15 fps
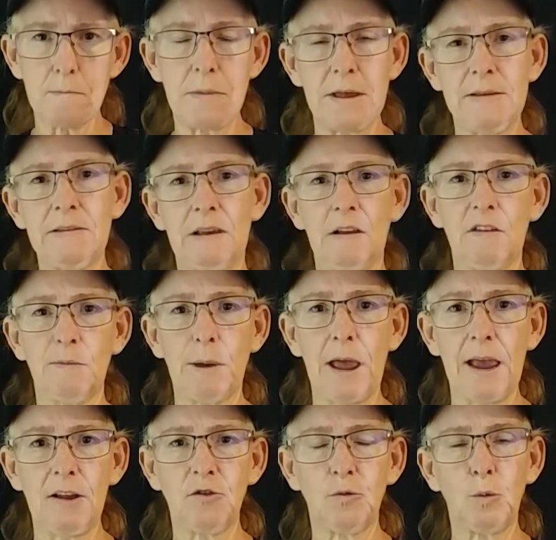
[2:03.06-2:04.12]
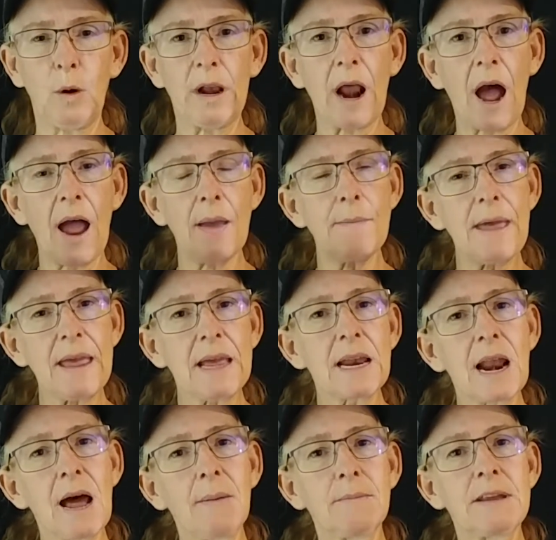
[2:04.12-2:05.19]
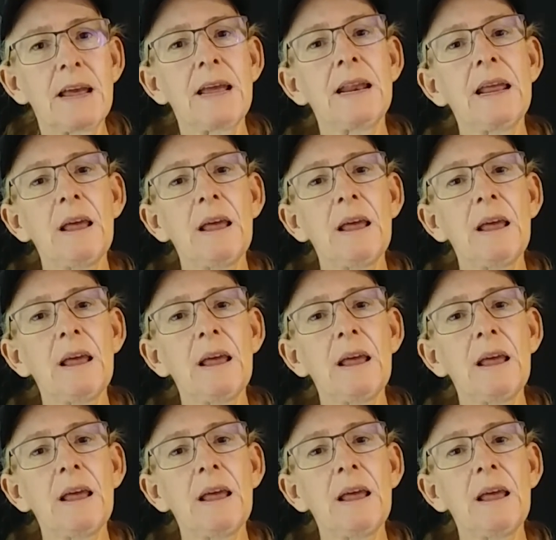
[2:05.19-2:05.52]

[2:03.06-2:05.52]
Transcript: business page, when I make an update,